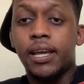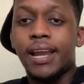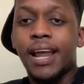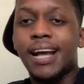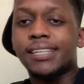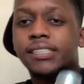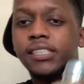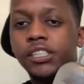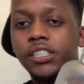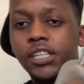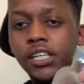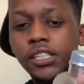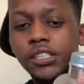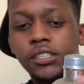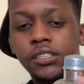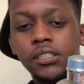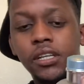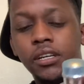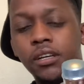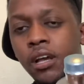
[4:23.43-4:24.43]
And I
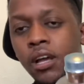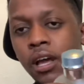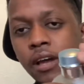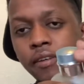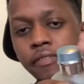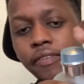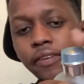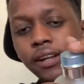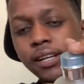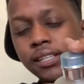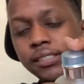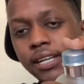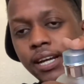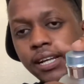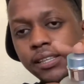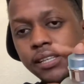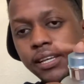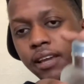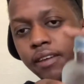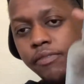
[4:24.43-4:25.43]
suggest fellas out there,